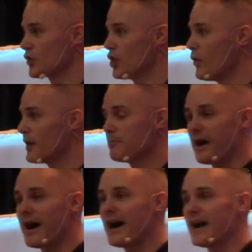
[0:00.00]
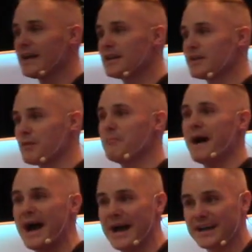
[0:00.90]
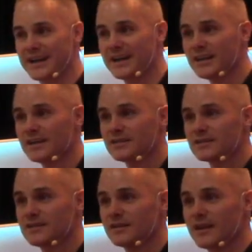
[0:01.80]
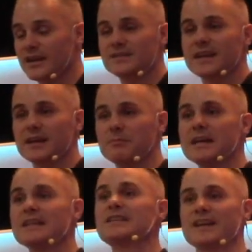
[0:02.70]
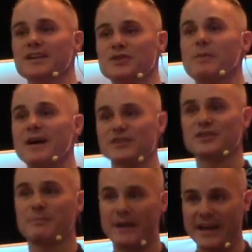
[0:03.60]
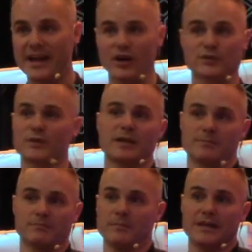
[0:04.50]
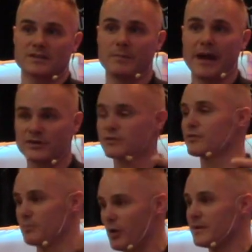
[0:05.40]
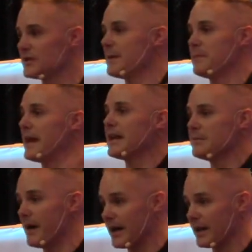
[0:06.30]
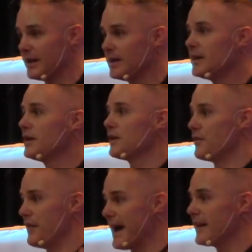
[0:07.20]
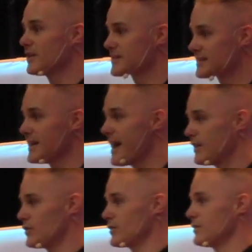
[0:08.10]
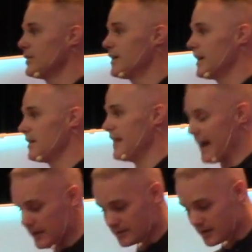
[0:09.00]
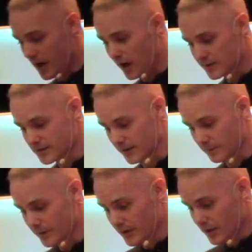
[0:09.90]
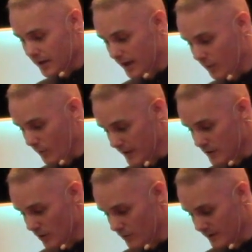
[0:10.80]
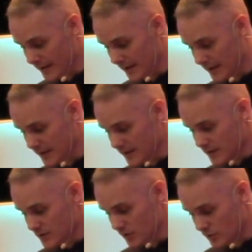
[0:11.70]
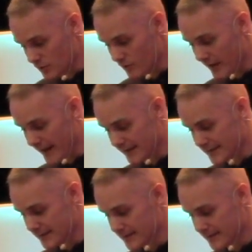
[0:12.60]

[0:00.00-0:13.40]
going behind the back and saying mean things about somebody else, forget me as a pastor for a moment, it'd be anybody, that is slander and that is gossip, and we don't need to do that.